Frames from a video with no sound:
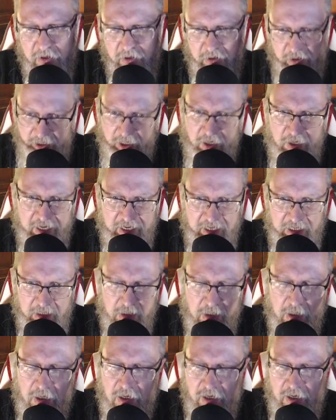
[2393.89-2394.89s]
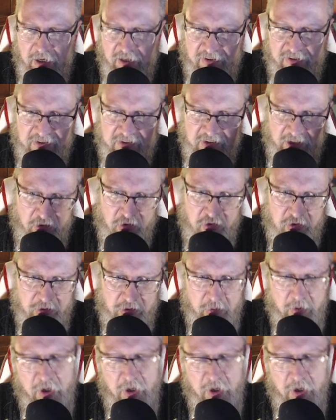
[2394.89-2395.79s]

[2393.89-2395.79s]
lying, is central.